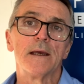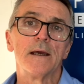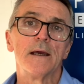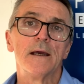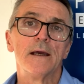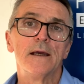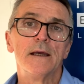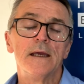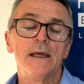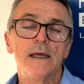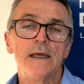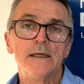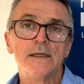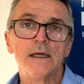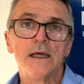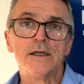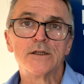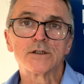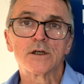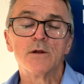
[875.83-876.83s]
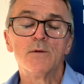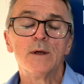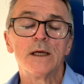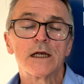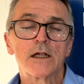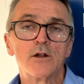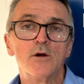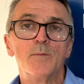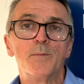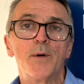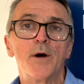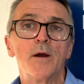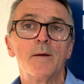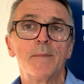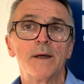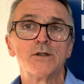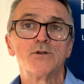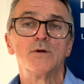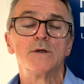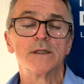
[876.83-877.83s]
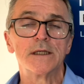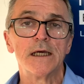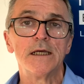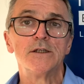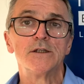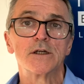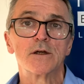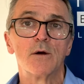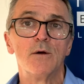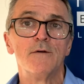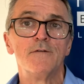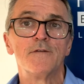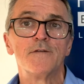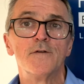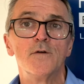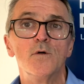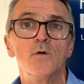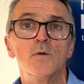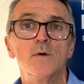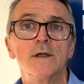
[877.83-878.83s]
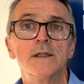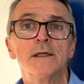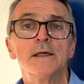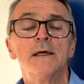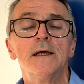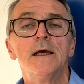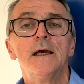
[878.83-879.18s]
is going to include biometric data going forward,